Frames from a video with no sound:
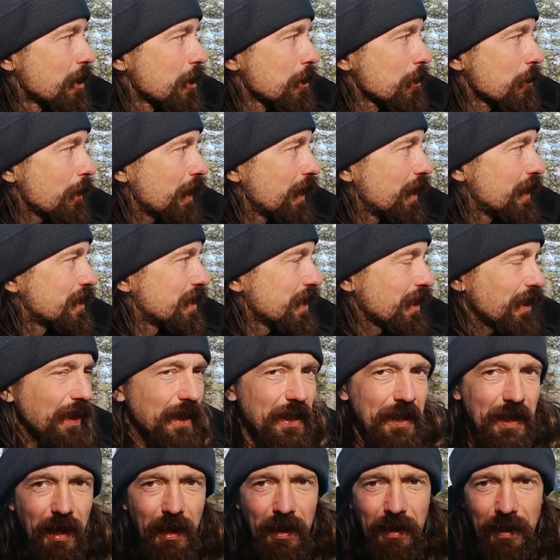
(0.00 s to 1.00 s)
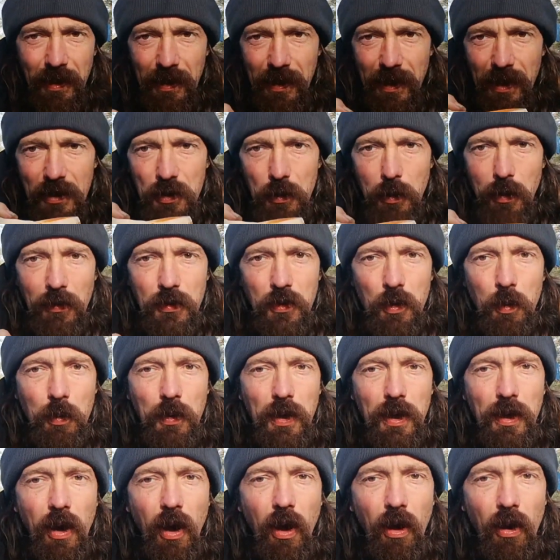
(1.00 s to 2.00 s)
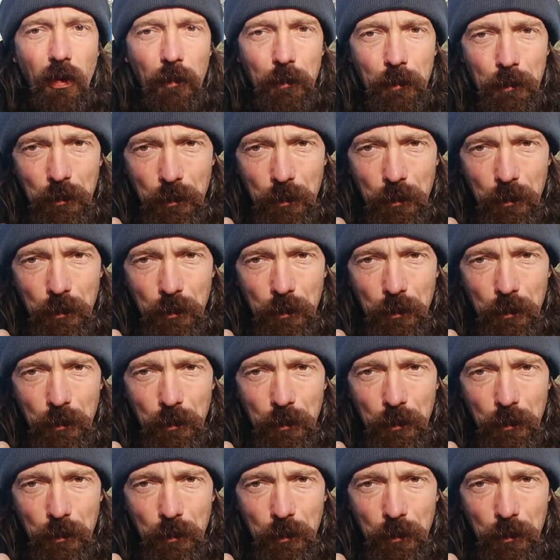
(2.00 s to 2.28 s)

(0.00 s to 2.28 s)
quite a chilly day, nice to have something hot.